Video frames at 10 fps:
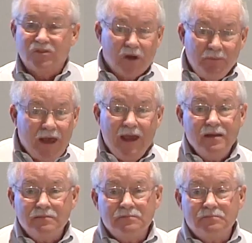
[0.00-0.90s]

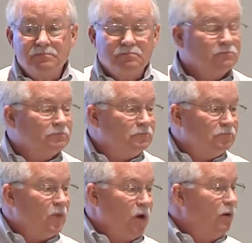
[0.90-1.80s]
Someday?
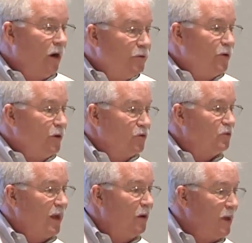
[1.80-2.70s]
100 years
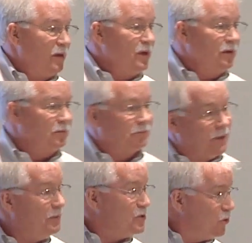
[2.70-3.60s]
from now, maybe
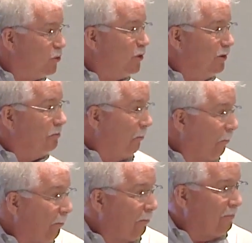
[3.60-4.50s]
sooner.
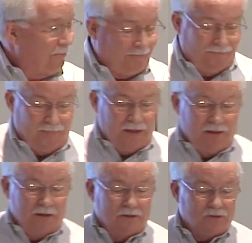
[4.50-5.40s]

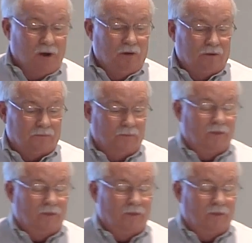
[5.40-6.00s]
So,